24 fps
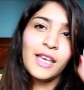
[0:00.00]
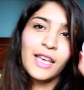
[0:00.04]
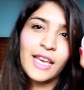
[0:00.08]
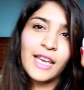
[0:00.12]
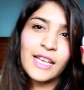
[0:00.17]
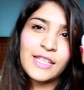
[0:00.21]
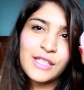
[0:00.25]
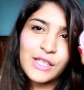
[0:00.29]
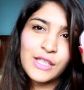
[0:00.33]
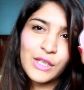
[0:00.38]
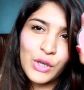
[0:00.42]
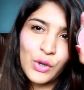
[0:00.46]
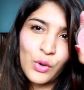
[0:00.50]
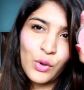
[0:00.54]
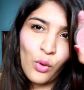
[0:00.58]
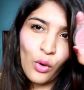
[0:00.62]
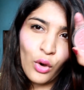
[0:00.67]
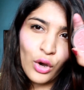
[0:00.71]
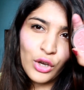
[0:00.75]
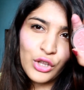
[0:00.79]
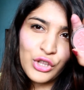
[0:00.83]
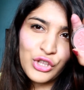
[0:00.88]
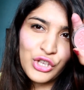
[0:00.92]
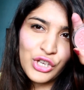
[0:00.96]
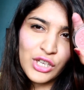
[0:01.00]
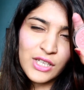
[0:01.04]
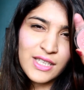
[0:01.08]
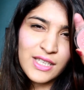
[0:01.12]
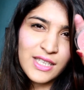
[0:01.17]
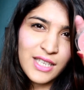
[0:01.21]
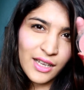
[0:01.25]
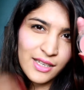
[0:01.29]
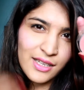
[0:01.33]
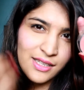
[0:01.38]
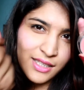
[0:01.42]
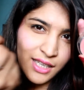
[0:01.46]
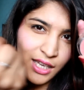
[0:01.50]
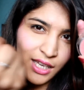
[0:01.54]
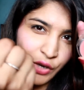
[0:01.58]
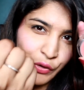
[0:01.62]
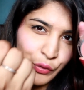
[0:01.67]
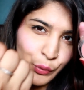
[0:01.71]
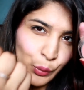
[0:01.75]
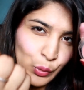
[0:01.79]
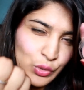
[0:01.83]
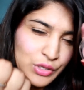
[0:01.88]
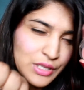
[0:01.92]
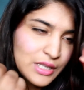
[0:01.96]
it's a gorgeous dusky
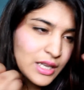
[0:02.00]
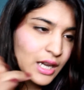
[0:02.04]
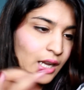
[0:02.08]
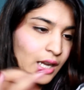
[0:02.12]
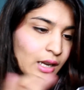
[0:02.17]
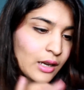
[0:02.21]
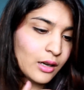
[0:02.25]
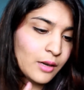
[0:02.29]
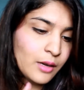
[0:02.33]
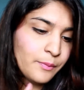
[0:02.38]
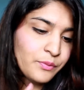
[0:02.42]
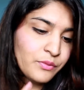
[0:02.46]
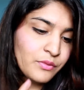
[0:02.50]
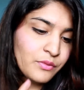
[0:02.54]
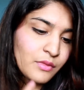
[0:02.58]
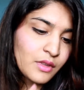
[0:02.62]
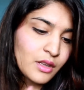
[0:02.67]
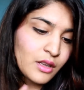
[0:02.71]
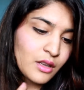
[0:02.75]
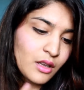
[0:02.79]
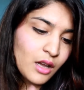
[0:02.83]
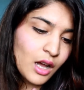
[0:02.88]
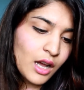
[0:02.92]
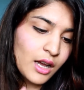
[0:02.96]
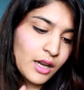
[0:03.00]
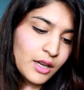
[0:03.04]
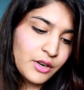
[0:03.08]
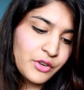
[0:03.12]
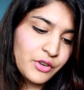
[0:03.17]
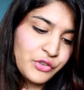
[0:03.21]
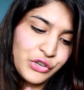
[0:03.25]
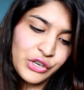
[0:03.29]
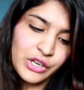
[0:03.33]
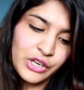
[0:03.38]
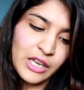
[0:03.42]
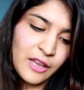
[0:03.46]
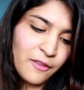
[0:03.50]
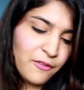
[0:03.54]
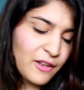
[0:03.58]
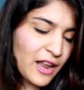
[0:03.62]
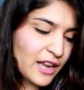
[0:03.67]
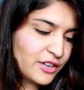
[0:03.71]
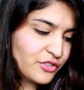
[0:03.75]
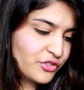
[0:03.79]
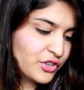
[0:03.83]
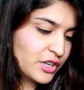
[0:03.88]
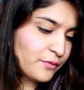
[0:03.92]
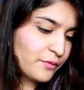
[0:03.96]
rose color. Really
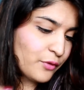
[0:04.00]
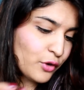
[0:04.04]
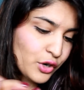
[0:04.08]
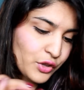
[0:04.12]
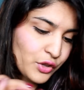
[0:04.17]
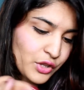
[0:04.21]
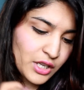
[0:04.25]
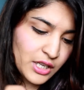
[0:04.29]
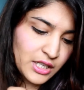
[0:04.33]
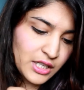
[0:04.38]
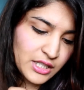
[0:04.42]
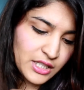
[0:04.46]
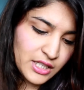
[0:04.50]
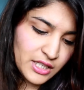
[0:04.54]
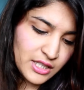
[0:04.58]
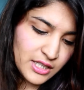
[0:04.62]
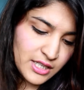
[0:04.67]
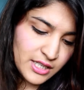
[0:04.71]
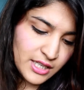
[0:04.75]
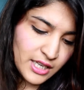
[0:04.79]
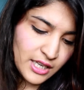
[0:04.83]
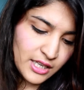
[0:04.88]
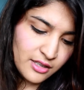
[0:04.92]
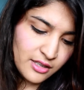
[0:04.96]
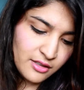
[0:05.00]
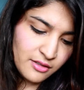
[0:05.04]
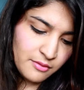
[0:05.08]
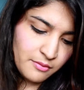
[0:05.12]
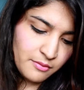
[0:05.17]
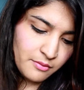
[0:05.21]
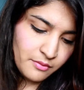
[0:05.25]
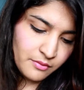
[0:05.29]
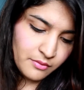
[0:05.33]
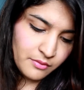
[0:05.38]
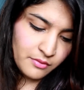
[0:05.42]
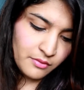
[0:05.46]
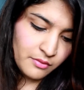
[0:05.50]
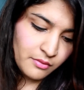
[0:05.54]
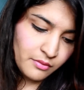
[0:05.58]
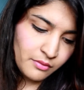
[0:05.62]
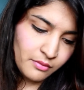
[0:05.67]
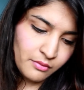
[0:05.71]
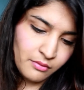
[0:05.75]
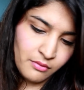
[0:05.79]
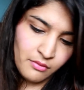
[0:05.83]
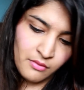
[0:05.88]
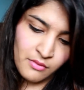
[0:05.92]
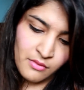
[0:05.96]
flattering for the Indian skin.
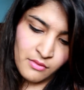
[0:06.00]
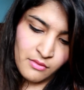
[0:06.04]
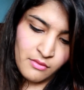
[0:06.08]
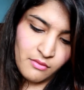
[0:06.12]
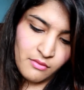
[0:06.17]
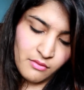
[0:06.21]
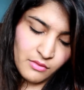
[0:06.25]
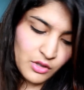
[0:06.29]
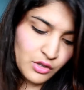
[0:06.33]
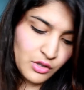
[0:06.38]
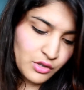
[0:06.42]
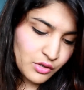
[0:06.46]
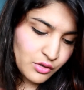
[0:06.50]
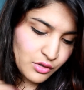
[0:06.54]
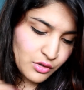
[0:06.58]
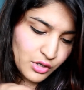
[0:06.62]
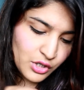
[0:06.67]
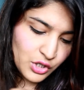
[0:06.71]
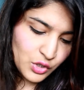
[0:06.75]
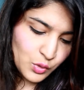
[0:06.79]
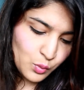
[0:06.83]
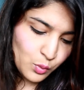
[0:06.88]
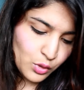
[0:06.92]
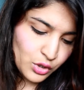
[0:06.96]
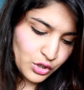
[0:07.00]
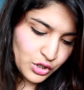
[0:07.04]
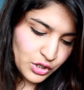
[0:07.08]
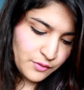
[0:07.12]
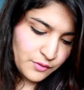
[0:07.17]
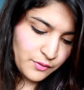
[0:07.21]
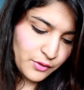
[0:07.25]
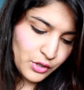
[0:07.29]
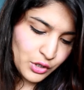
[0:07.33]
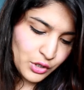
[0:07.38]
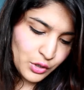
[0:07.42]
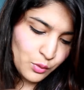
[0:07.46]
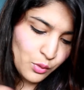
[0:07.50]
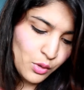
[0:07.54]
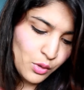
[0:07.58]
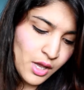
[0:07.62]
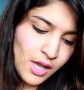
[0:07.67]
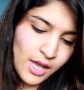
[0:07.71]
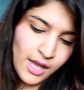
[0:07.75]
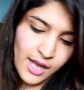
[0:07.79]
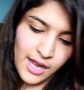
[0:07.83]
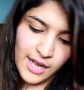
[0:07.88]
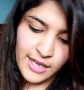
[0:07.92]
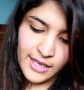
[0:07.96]
Just gonna swatch it for you.
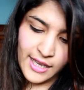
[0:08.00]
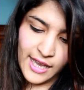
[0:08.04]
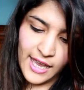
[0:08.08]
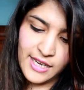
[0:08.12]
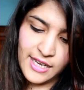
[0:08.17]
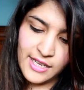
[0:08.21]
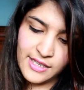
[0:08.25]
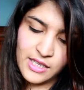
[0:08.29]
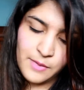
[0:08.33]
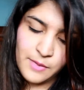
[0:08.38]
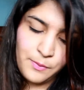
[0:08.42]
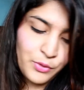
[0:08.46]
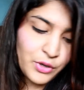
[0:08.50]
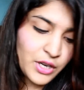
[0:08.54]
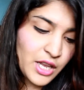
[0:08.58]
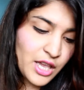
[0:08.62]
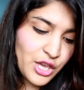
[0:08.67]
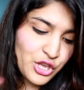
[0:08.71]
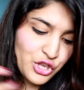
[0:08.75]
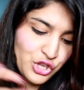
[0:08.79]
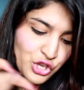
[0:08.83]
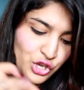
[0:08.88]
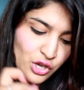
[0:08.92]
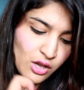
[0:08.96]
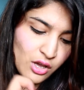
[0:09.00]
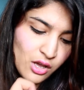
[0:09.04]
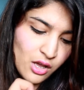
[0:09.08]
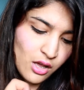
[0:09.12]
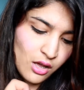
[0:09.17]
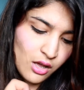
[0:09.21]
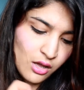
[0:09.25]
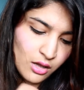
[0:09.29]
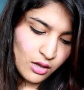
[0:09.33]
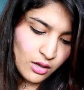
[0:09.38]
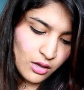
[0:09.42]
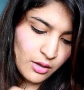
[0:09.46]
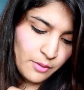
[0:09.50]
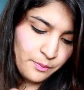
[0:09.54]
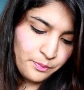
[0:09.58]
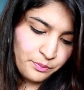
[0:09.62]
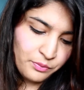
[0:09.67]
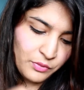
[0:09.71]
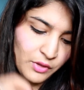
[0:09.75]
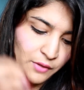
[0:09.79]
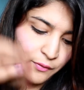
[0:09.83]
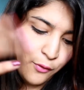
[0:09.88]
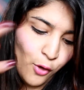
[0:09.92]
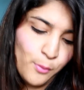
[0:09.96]
Again, it's a pretty sheer
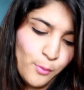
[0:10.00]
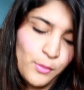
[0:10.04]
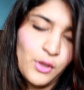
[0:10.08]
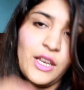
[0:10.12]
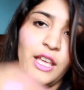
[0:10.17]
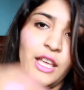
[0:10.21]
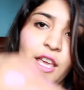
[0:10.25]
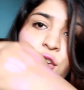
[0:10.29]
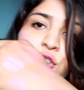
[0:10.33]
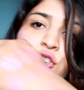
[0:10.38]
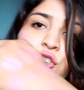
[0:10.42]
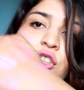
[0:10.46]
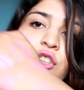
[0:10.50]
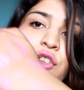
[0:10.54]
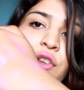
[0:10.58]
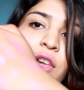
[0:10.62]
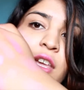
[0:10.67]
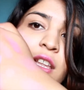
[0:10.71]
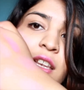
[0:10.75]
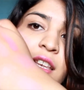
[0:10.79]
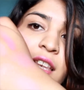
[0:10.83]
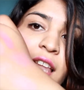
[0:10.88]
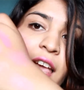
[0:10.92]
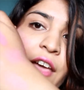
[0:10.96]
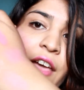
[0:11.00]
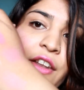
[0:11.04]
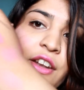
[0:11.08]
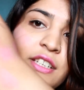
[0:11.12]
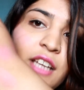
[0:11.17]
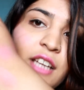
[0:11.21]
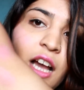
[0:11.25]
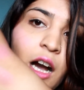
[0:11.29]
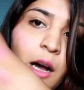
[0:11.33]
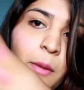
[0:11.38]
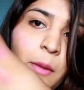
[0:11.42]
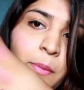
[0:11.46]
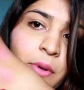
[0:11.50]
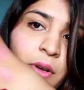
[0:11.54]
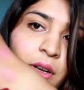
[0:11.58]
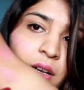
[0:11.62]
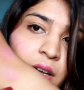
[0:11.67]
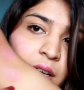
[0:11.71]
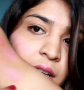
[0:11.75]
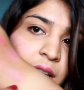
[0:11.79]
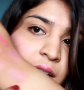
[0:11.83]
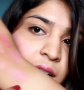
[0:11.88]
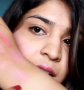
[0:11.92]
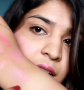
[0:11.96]
formulation. You can layer it up.
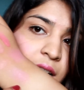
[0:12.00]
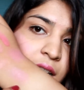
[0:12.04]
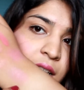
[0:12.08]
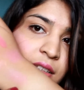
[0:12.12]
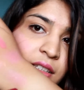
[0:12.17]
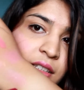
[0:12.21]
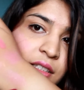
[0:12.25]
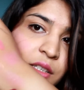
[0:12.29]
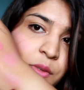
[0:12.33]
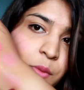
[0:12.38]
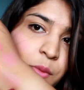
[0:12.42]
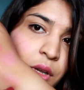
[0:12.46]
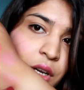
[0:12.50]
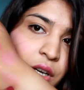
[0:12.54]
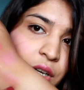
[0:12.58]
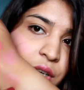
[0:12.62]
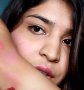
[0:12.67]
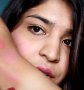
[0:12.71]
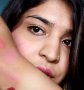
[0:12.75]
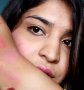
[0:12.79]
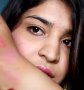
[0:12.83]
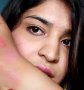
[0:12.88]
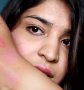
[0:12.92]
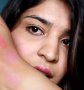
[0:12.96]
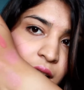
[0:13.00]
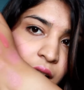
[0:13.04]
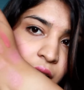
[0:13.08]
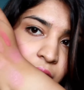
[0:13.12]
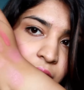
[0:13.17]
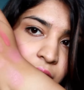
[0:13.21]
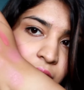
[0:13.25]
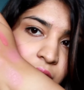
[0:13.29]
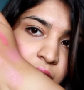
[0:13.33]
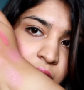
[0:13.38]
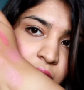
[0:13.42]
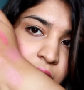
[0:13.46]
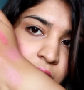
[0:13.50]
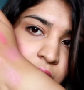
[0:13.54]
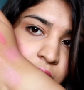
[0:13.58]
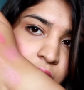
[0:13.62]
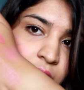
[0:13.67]
This is what it looks like.